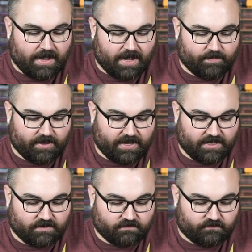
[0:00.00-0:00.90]
I
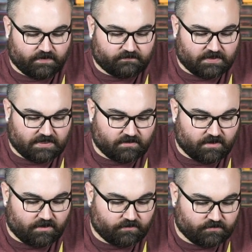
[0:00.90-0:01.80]
paid
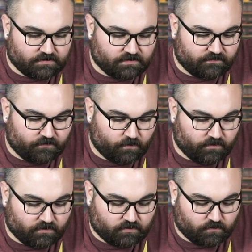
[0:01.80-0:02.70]
$15 for
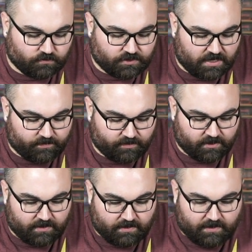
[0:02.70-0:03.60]
the Tool Shop
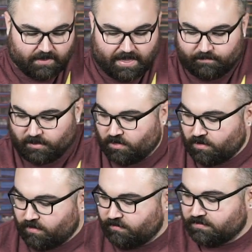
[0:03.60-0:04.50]
at
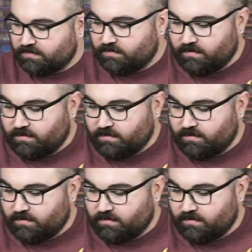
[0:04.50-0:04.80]
Menards.